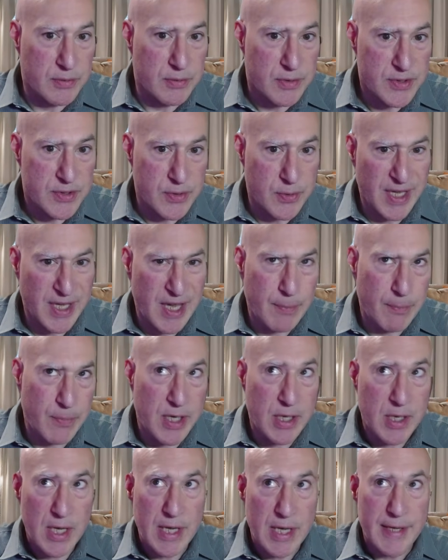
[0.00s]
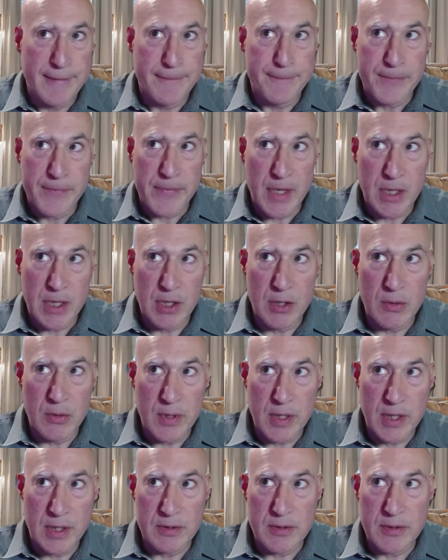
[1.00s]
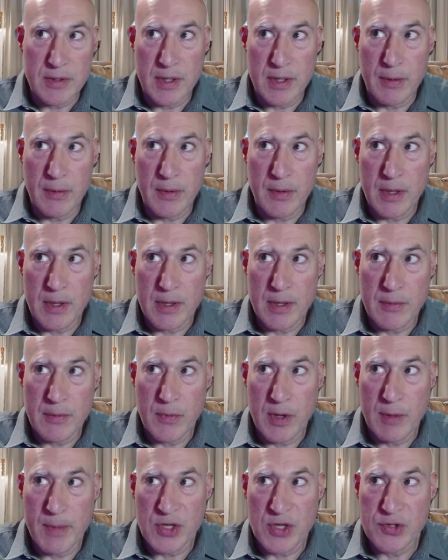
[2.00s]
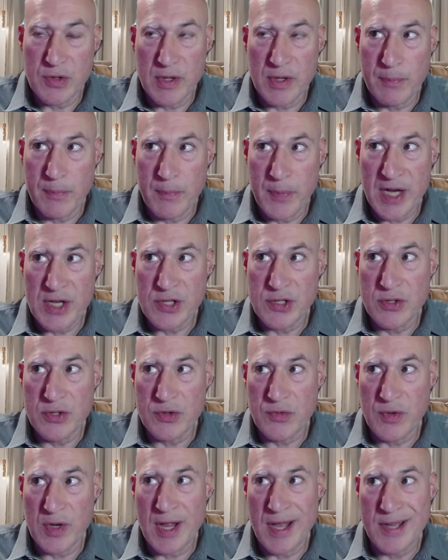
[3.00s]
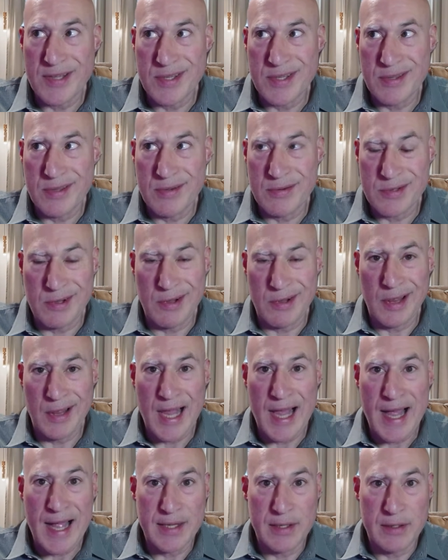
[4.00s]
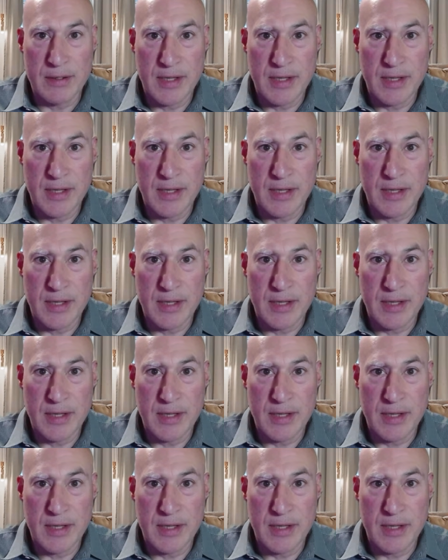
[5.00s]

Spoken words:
So it can't be, I want to make sure that patients realize that there's a lot